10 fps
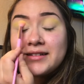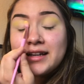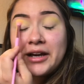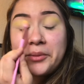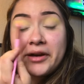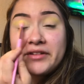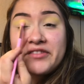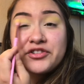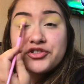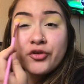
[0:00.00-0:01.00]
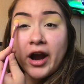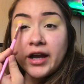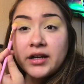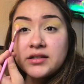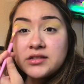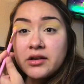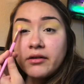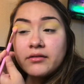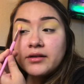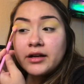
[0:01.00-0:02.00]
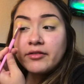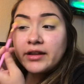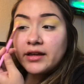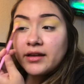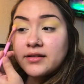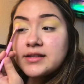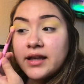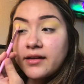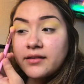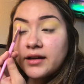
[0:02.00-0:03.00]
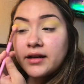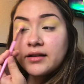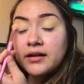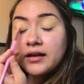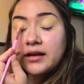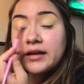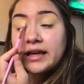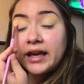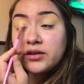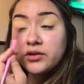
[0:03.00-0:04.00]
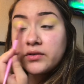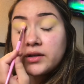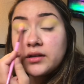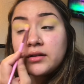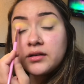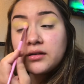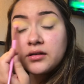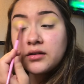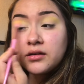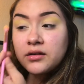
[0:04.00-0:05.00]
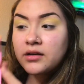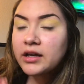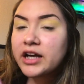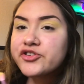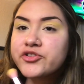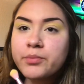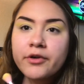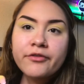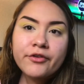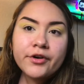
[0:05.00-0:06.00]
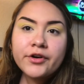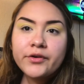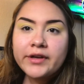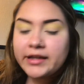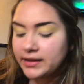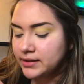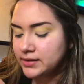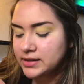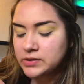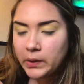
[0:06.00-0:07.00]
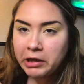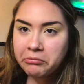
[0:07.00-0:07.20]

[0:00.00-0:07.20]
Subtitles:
I mean, I've never tried it, so I really can't say that I can't do it. I just prefer doing it this way.